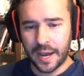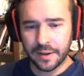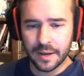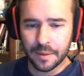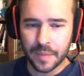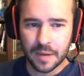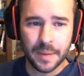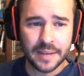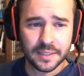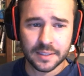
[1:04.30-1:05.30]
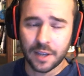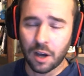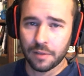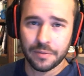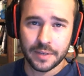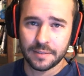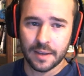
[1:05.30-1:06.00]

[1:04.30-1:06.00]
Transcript: and basically all of these.